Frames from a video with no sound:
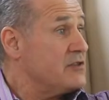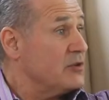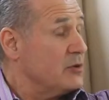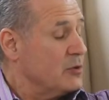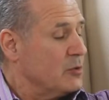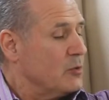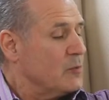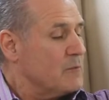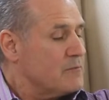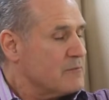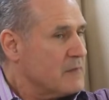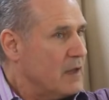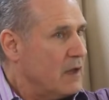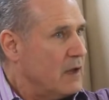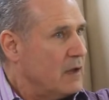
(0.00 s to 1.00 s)
to
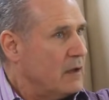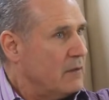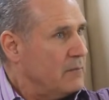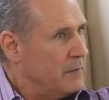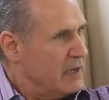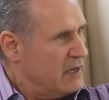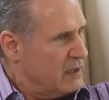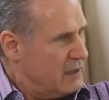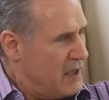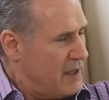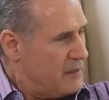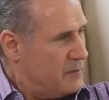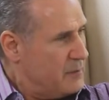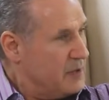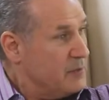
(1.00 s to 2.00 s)
meet a lot
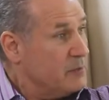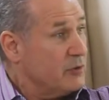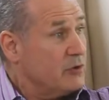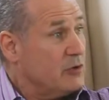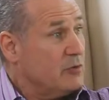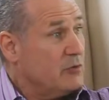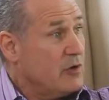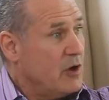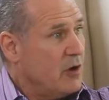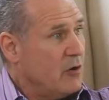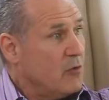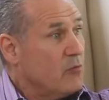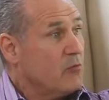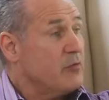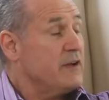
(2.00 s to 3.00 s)
of the people you
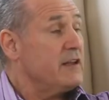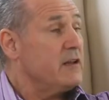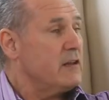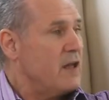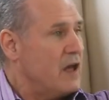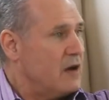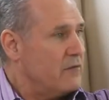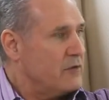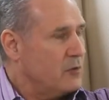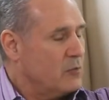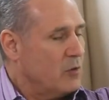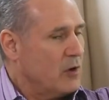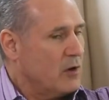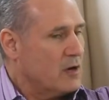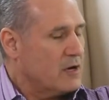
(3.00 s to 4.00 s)
know, read a lot of your
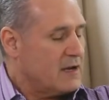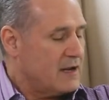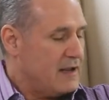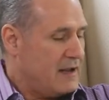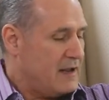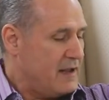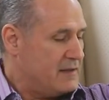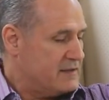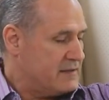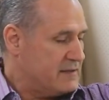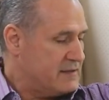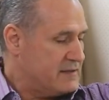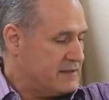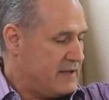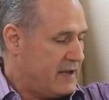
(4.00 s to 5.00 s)
work, and
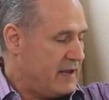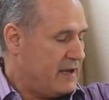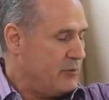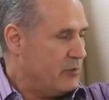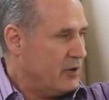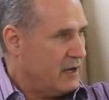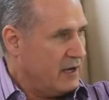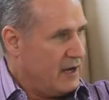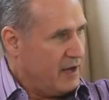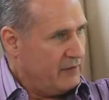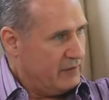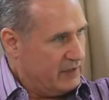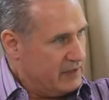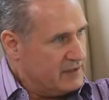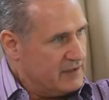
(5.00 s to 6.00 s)
today we're going to
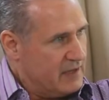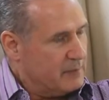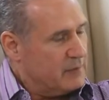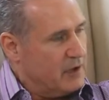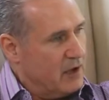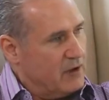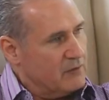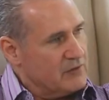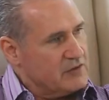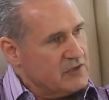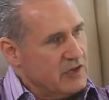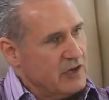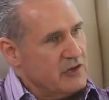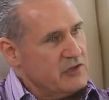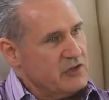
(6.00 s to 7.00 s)
have an in-depth
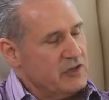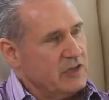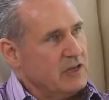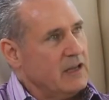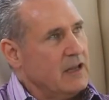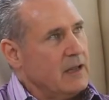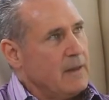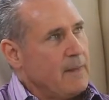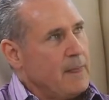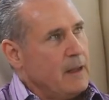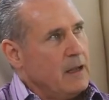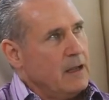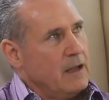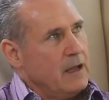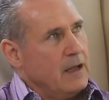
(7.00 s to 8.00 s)
conversation
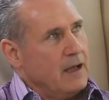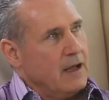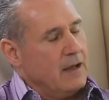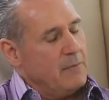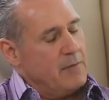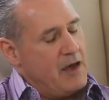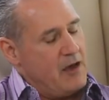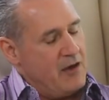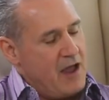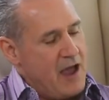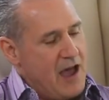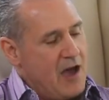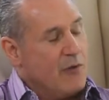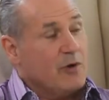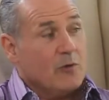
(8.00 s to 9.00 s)
about
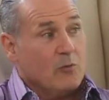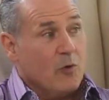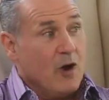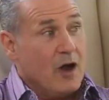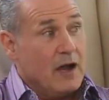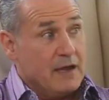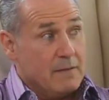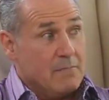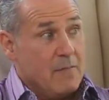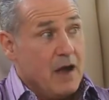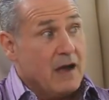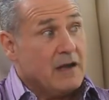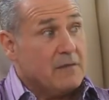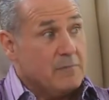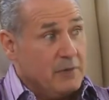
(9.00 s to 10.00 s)
how and why, in
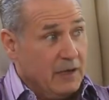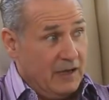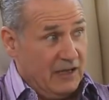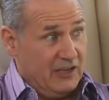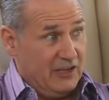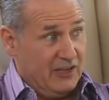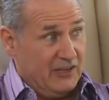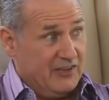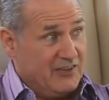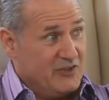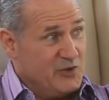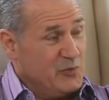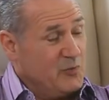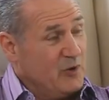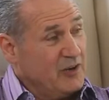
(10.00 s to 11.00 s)
my opinion,
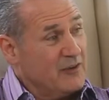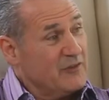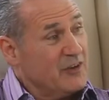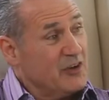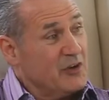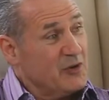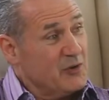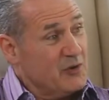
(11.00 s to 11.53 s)
you're one of the